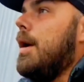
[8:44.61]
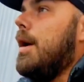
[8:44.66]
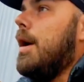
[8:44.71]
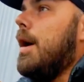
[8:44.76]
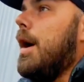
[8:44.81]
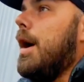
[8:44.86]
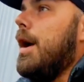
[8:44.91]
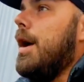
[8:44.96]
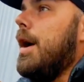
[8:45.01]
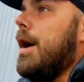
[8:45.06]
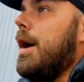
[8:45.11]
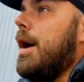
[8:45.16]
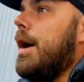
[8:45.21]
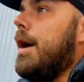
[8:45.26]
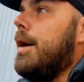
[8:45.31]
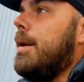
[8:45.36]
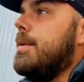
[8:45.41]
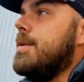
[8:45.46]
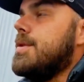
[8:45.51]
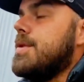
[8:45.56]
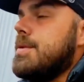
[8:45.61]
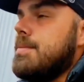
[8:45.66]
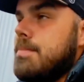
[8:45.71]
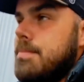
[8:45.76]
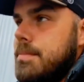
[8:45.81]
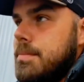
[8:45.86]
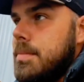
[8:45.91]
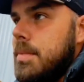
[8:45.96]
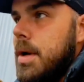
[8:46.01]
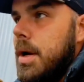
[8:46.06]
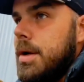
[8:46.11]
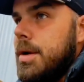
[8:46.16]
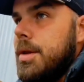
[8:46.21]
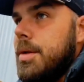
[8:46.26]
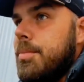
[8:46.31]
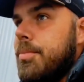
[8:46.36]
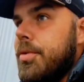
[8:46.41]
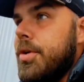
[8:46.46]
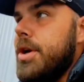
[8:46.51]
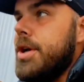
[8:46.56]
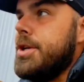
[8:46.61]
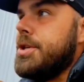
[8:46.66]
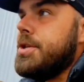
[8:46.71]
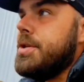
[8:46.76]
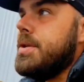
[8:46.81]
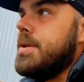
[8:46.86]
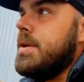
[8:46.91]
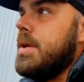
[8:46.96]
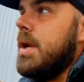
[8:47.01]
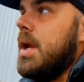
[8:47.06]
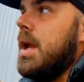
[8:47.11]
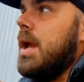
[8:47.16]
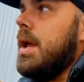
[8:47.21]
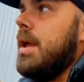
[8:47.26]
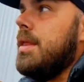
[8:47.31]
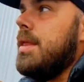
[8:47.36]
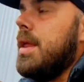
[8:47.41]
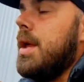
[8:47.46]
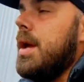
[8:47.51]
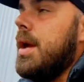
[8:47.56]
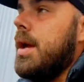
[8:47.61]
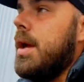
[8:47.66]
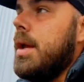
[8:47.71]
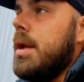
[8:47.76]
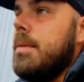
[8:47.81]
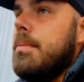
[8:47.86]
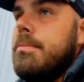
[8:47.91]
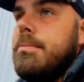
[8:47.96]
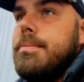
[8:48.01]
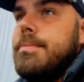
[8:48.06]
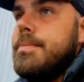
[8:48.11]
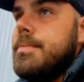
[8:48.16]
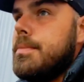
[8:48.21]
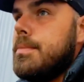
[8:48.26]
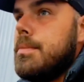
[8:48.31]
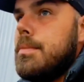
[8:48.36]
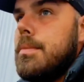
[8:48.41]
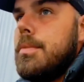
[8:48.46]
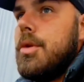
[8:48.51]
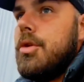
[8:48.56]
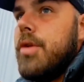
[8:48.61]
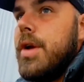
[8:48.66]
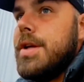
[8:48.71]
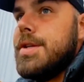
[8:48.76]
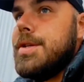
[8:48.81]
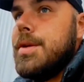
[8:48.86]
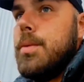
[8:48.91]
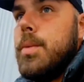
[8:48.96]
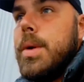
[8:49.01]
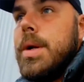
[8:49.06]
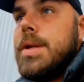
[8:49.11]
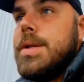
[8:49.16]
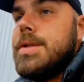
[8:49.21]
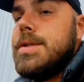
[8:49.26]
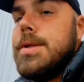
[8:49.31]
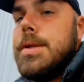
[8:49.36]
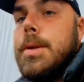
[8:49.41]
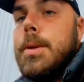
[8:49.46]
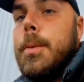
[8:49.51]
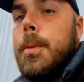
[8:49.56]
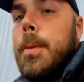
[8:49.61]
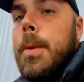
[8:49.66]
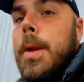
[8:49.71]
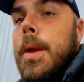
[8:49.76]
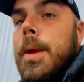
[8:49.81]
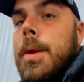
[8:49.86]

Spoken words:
I was under the bridge, and then crazy winds and